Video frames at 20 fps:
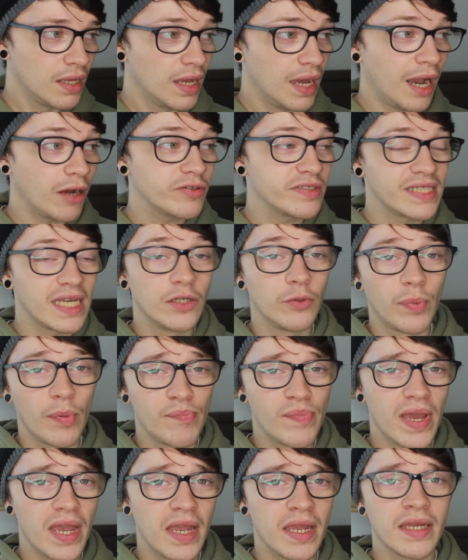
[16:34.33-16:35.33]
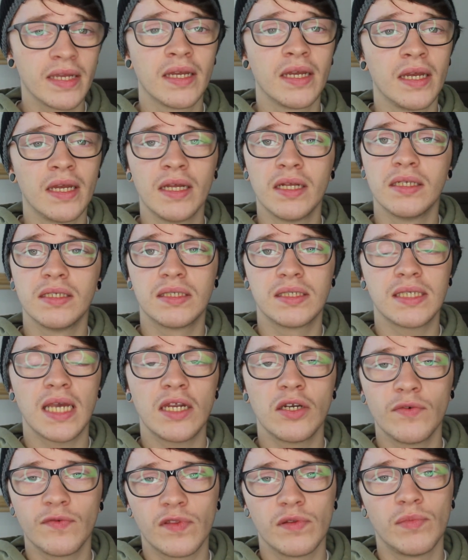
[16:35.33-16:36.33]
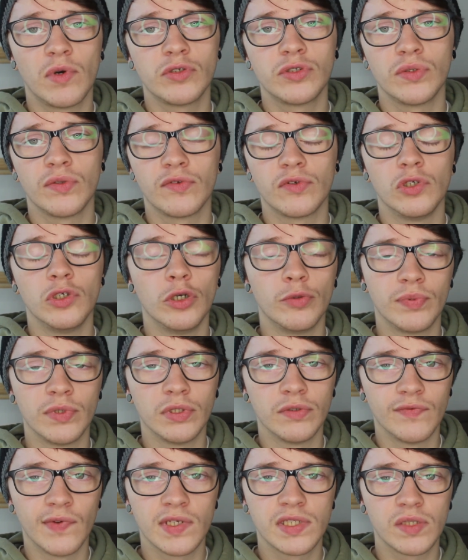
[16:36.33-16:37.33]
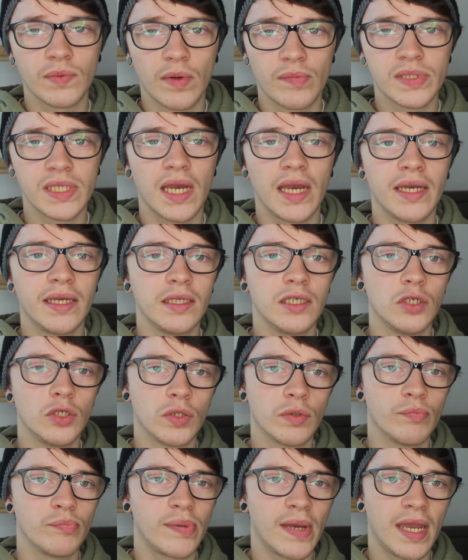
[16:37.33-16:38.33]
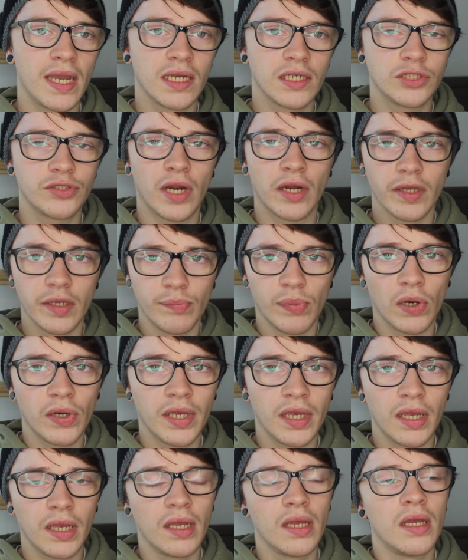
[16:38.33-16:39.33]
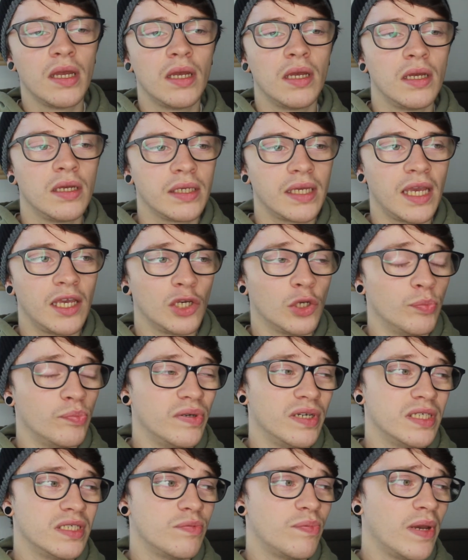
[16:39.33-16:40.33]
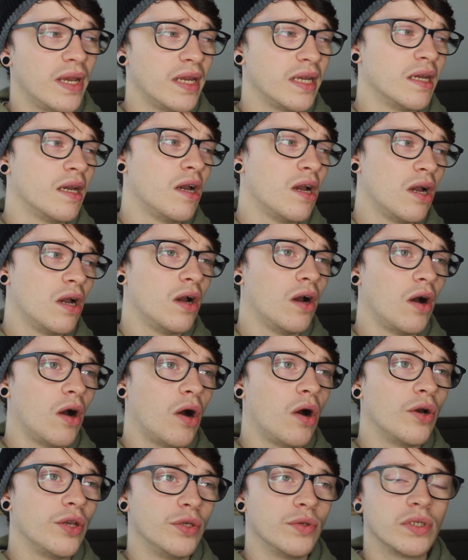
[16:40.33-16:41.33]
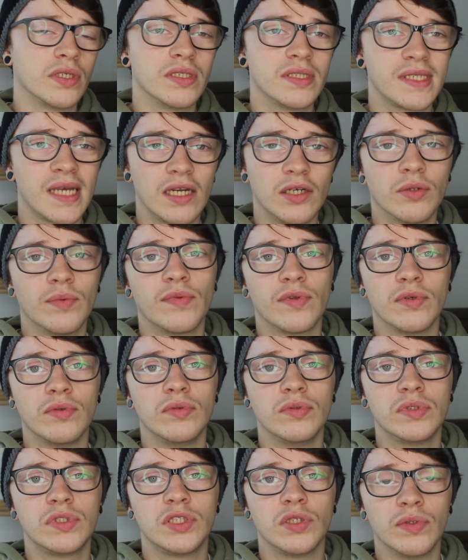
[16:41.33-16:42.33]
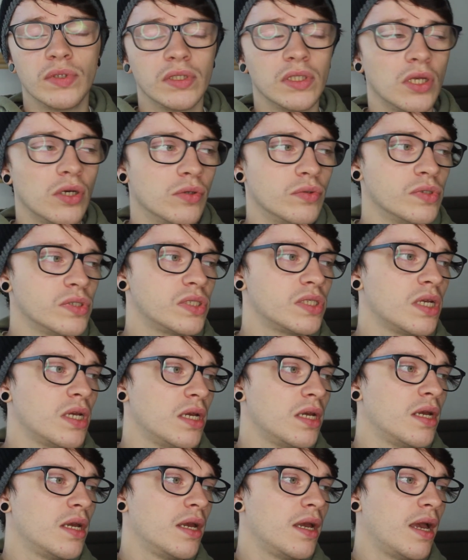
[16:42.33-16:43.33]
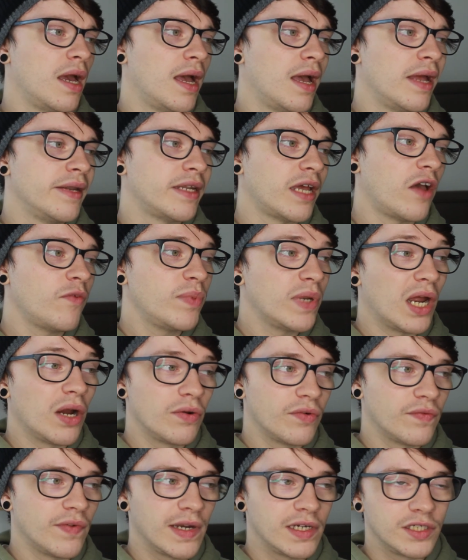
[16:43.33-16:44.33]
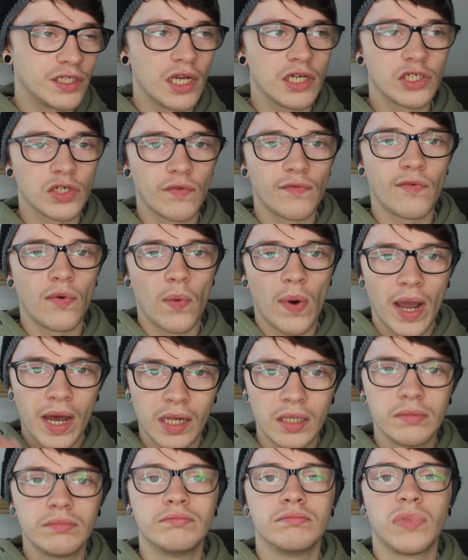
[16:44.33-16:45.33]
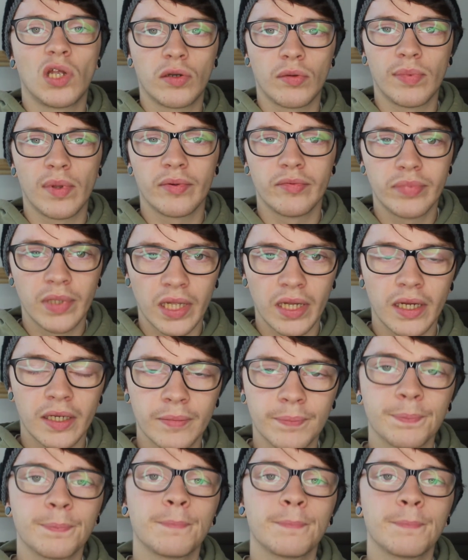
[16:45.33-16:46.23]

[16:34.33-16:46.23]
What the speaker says: How to sign up and pay. Sign up for the module through the Open University website. You can pay straight out of your pocket, get your company to pay, or you can sign up through student loans. And I've been out of education for a while, blah, blah, blah, blah.